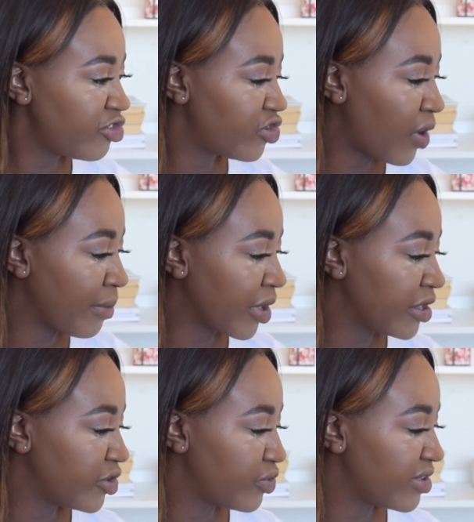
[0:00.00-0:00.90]
So I'm
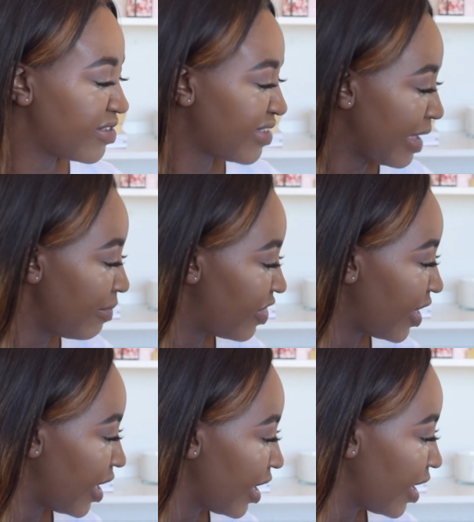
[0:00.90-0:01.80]
gonna do the same
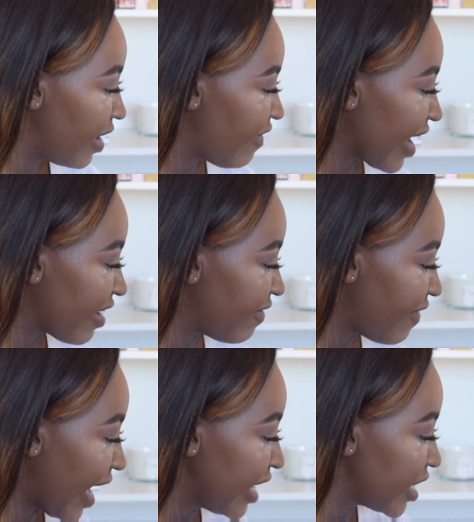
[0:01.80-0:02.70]
thing if I can
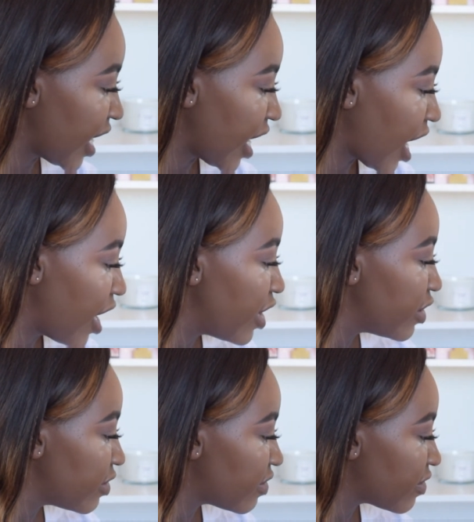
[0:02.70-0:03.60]
find a
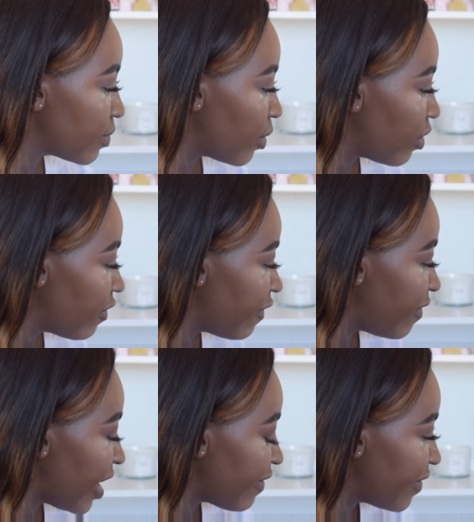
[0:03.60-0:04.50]
small
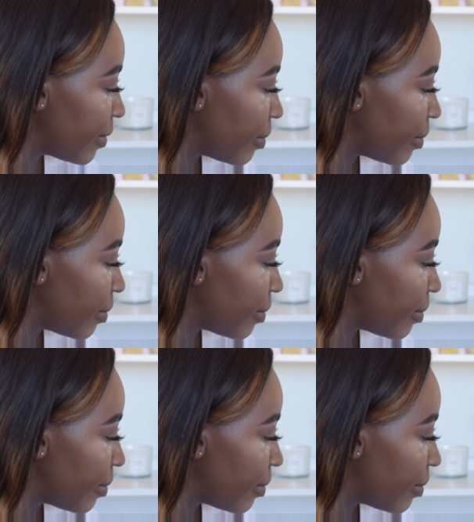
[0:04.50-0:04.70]
fluffy